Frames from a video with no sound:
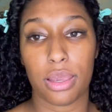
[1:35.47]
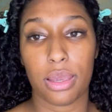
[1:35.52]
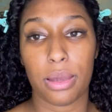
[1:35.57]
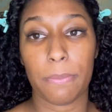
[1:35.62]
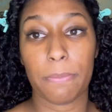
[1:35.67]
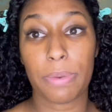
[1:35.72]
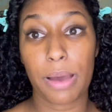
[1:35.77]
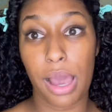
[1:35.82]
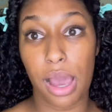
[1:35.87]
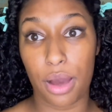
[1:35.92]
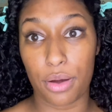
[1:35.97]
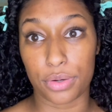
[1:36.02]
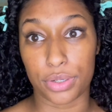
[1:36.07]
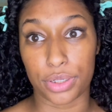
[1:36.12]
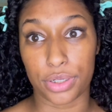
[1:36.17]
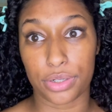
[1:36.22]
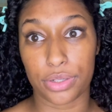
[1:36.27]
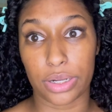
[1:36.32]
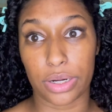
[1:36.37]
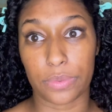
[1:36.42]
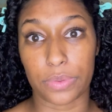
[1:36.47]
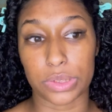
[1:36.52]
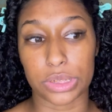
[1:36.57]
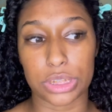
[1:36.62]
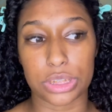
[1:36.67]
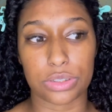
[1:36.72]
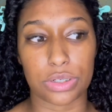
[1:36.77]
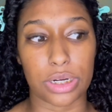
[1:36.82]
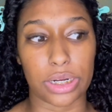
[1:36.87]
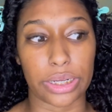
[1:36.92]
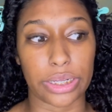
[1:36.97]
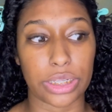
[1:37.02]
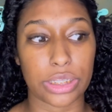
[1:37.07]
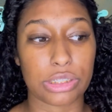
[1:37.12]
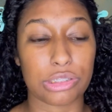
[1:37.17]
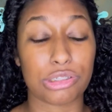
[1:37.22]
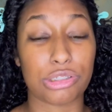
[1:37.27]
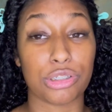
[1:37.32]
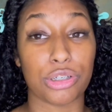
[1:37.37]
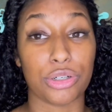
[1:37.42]
powder that I want to try.
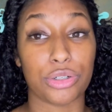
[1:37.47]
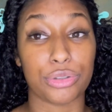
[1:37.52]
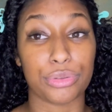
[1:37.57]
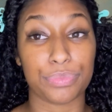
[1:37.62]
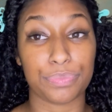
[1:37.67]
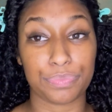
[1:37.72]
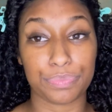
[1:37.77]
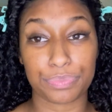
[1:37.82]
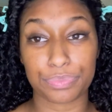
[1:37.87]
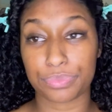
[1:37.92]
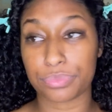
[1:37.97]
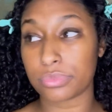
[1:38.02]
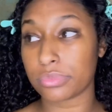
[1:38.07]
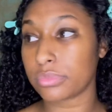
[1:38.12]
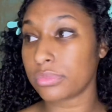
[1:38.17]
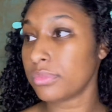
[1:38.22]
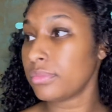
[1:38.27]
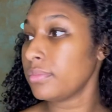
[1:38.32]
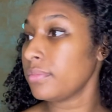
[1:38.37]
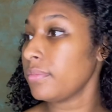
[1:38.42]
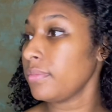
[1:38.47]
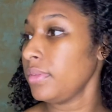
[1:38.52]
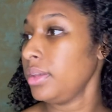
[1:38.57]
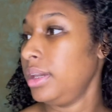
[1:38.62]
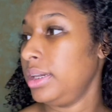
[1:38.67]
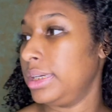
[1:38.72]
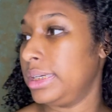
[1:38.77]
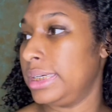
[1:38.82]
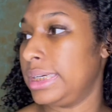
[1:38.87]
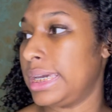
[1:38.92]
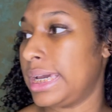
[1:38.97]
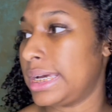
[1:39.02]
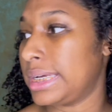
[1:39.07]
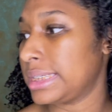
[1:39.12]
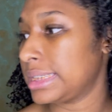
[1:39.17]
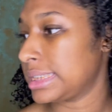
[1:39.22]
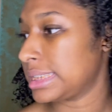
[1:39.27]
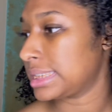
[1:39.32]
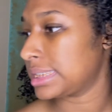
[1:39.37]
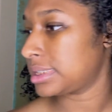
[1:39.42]
So
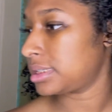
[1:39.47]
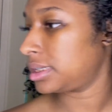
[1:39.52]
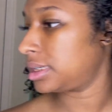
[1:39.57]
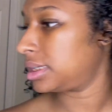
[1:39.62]
yes.